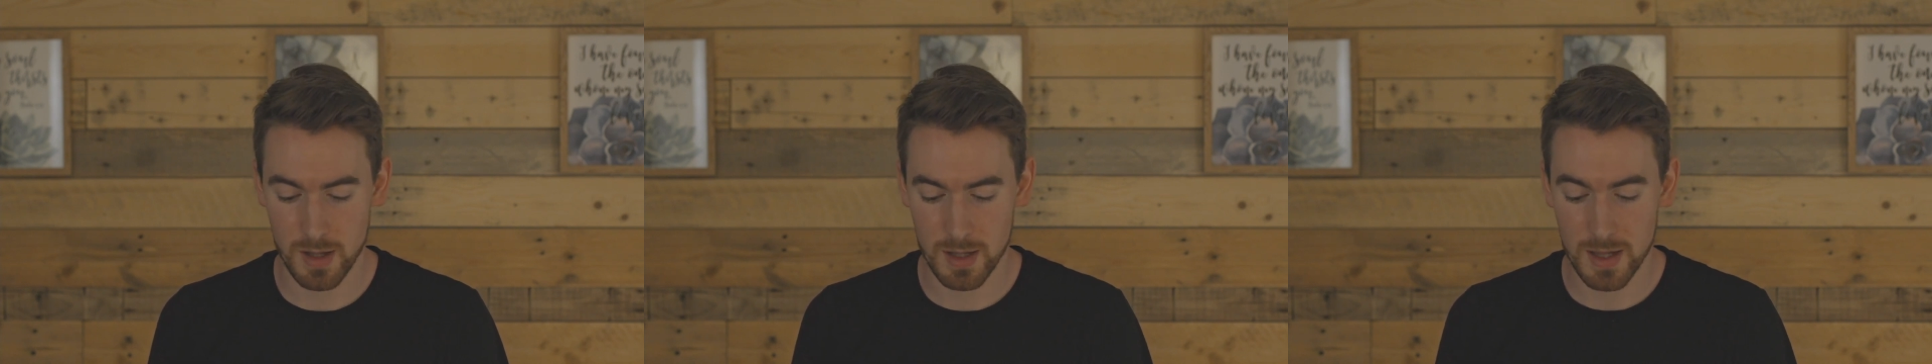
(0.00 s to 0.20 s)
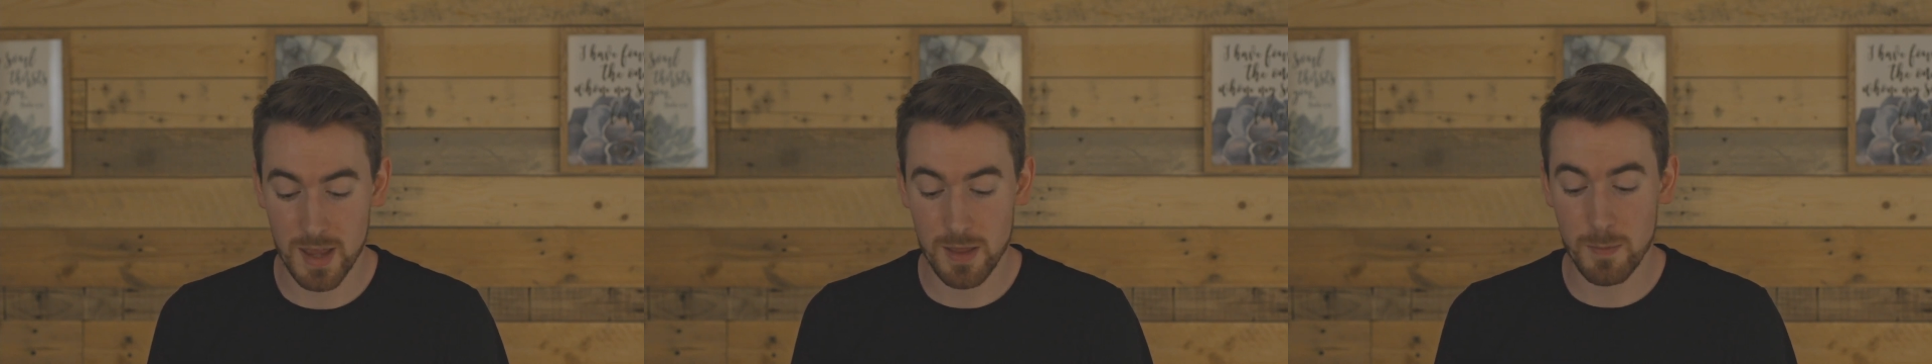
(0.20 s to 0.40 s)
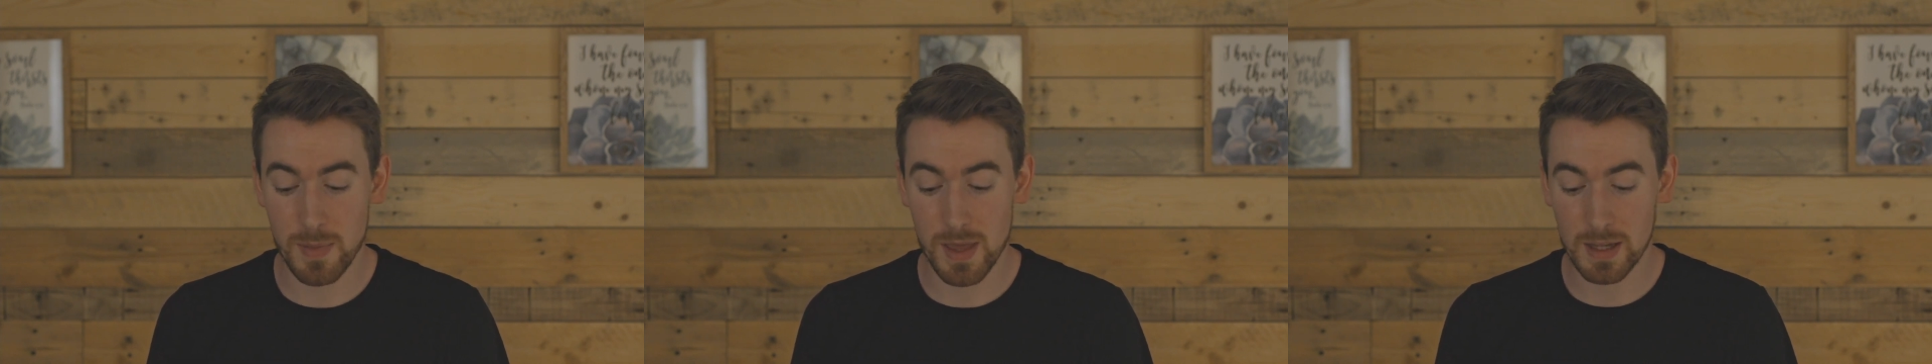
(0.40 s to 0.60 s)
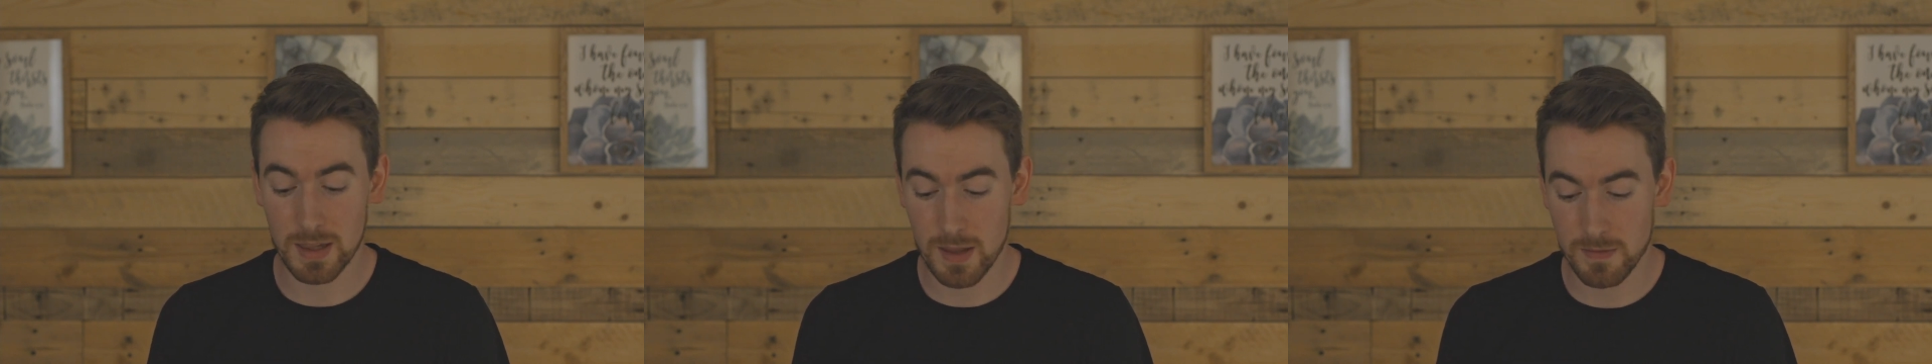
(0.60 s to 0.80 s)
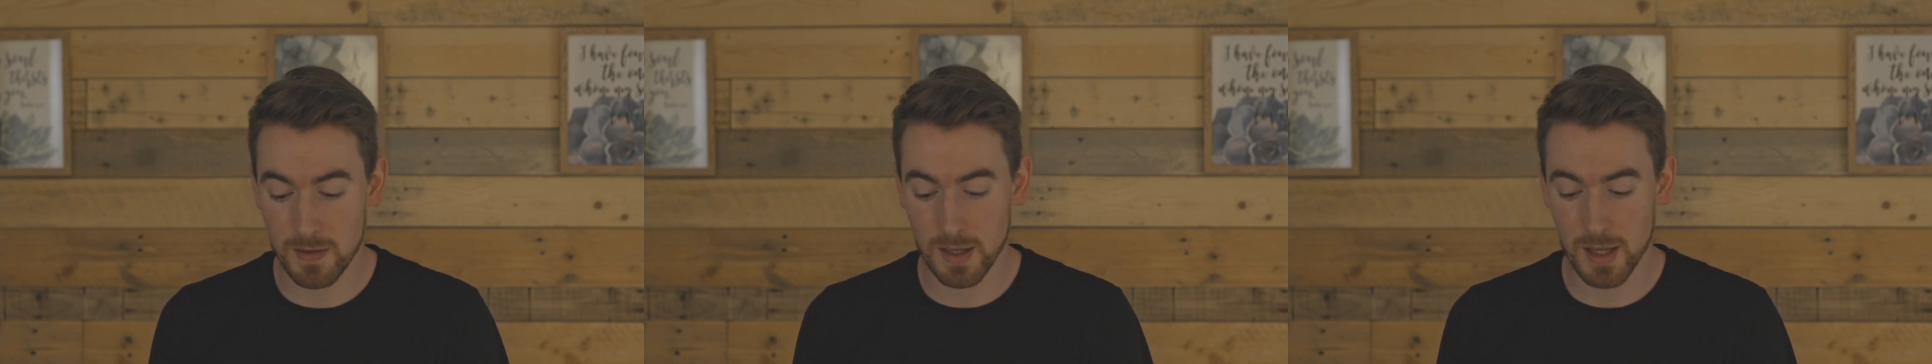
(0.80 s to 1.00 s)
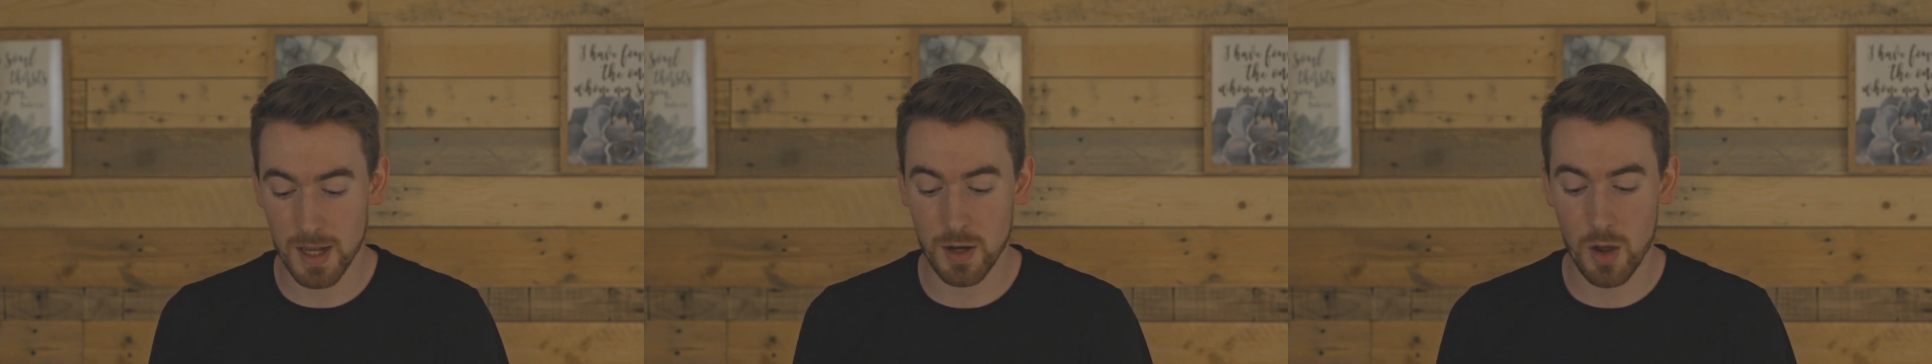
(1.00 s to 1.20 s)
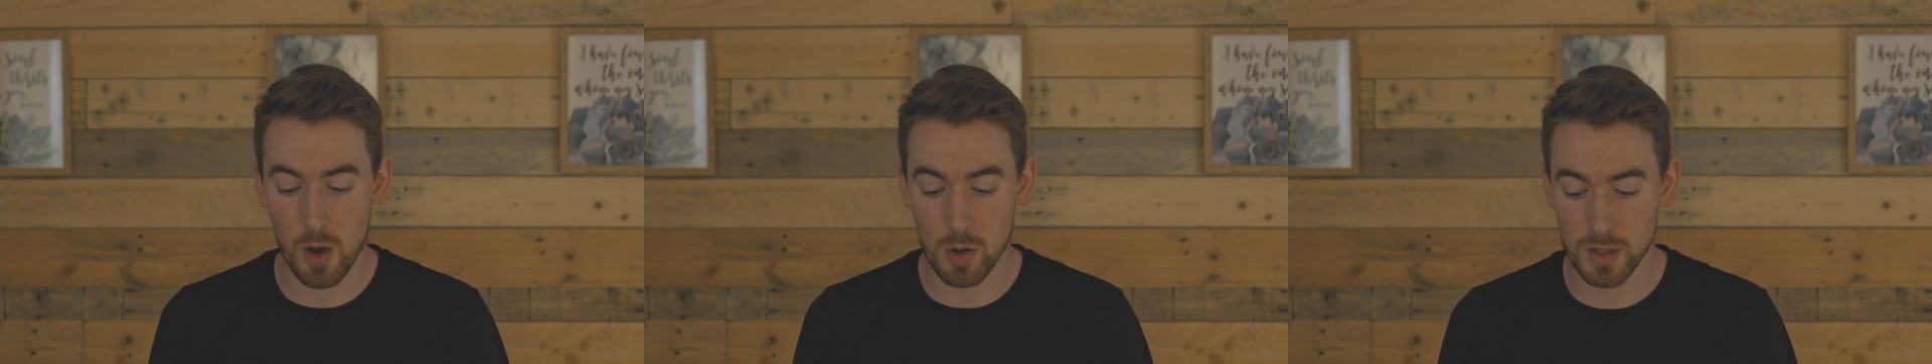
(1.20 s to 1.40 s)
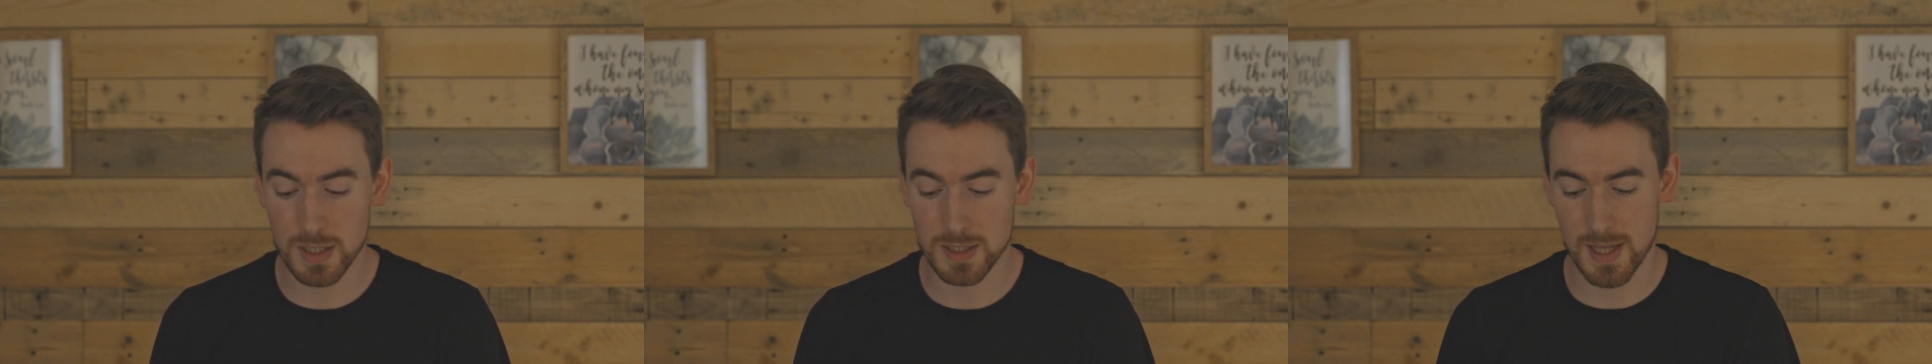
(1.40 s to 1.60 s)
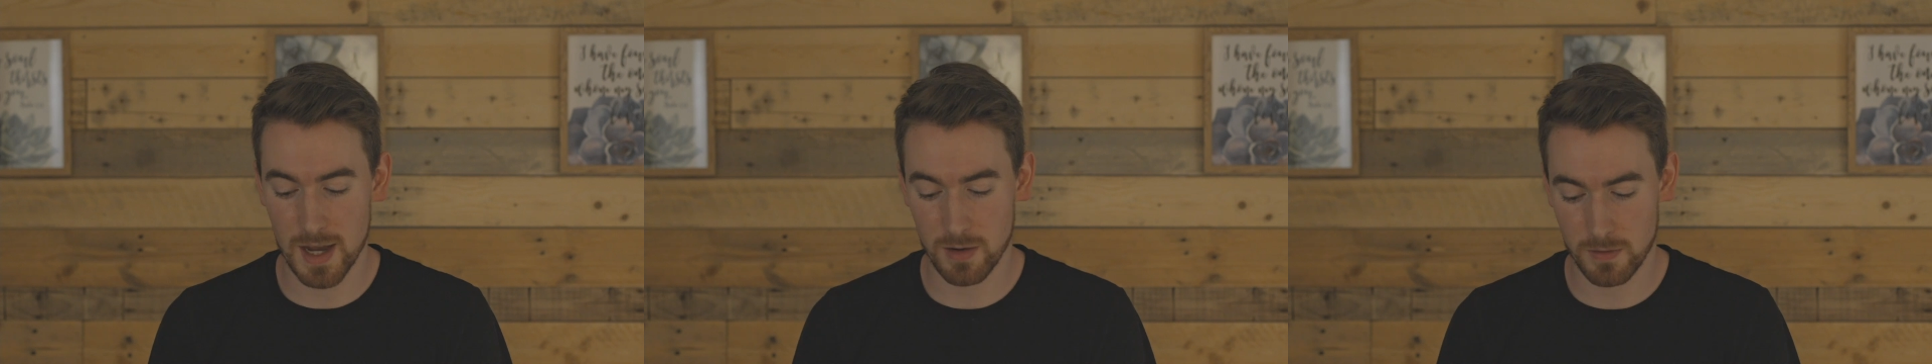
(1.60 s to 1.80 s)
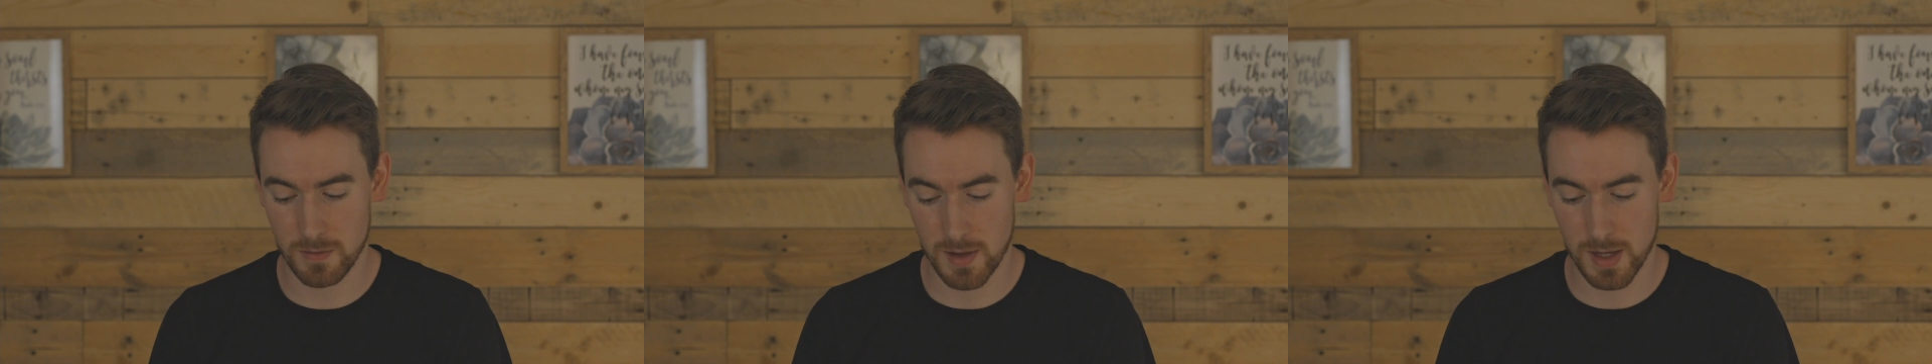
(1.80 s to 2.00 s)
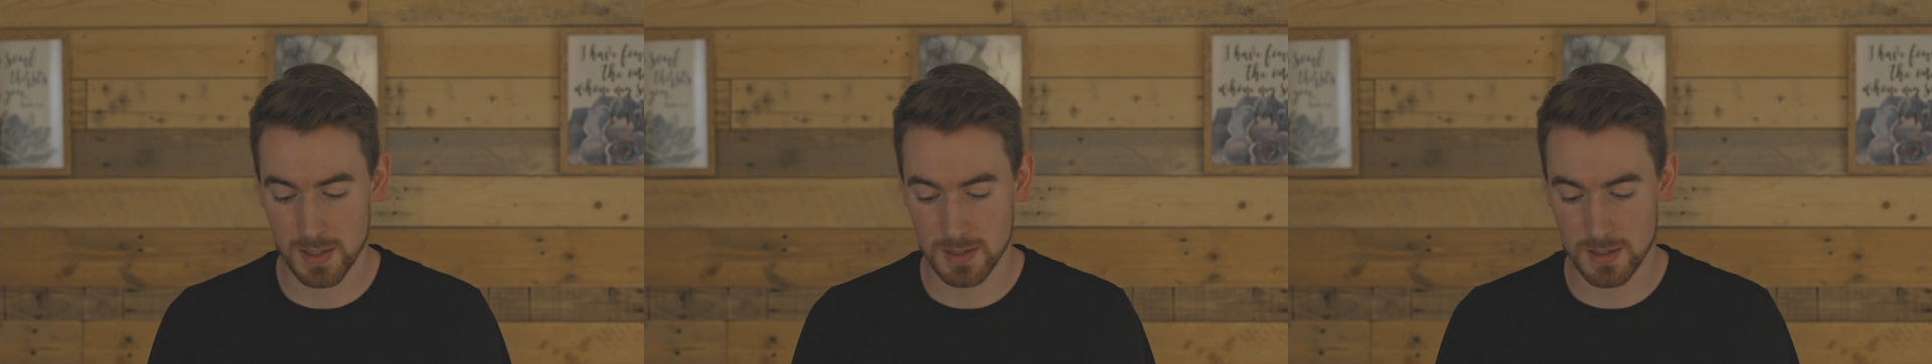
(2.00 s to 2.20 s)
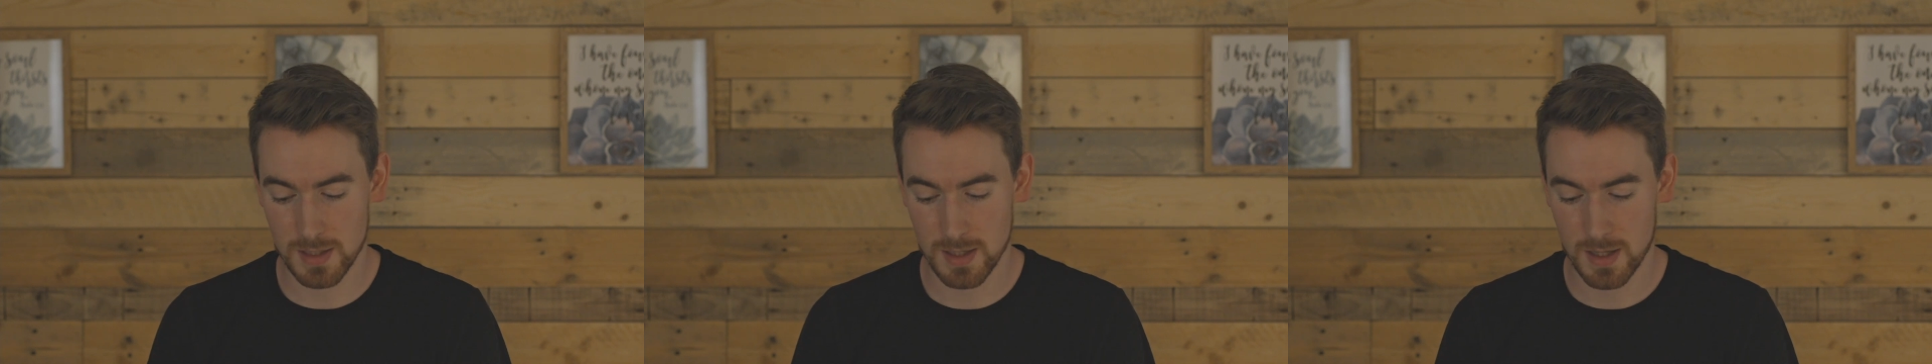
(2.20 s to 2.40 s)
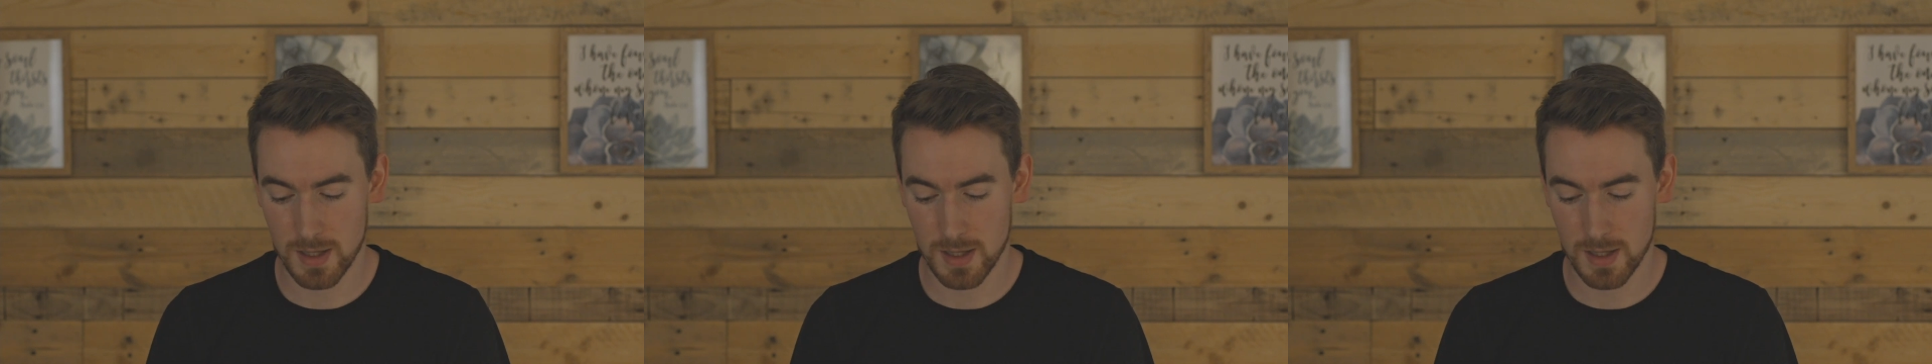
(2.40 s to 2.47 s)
Let them be a living and holy sacrifice,